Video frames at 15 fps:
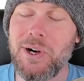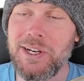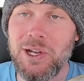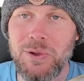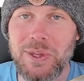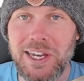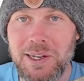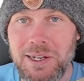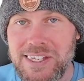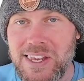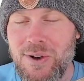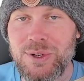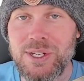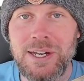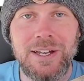I know that can
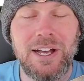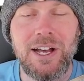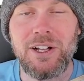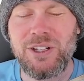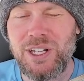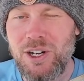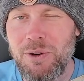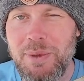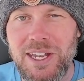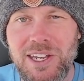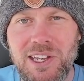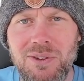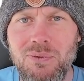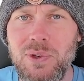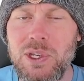sound a little bit
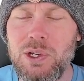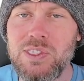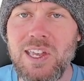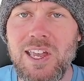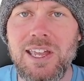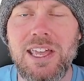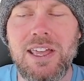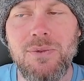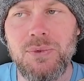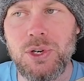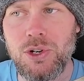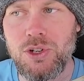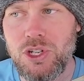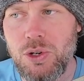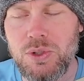confusing if you're
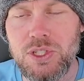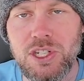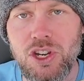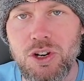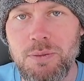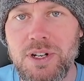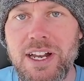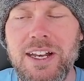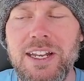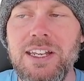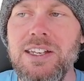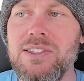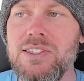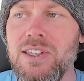new to Kubernetes